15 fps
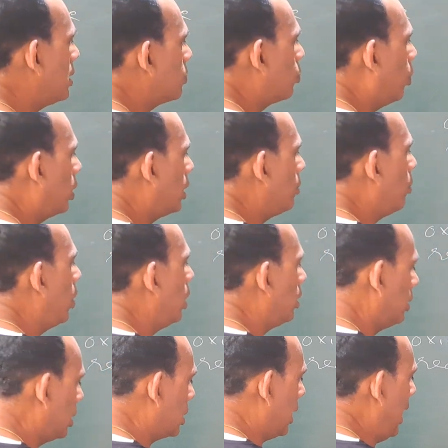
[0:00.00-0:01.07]
this
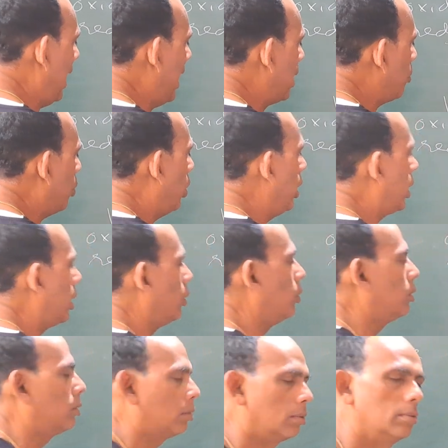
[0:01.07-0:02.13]
these air
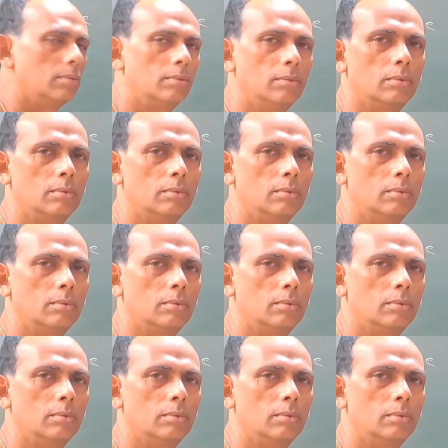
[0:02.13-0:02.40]
molecules